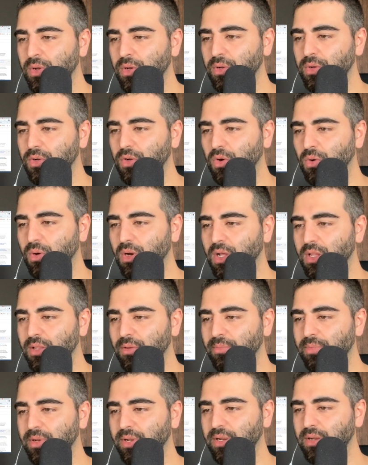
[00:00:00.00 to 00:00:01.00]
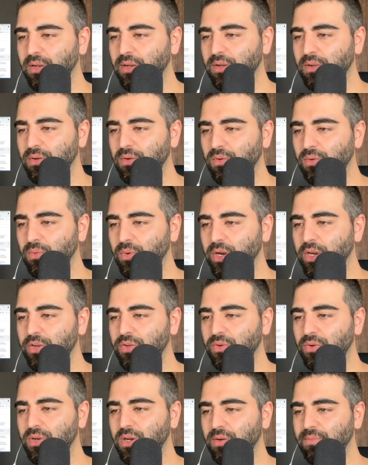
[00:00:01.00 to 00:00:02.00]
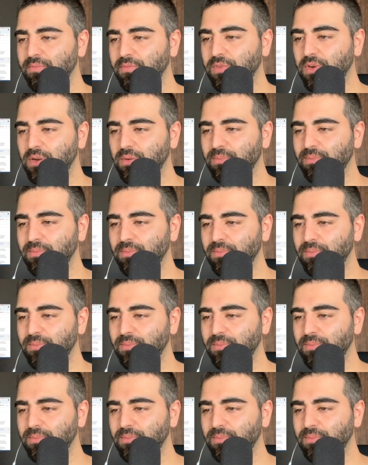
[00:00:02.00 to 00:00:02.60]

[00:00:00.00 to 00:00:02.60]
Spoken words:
Koala bear, where do come from?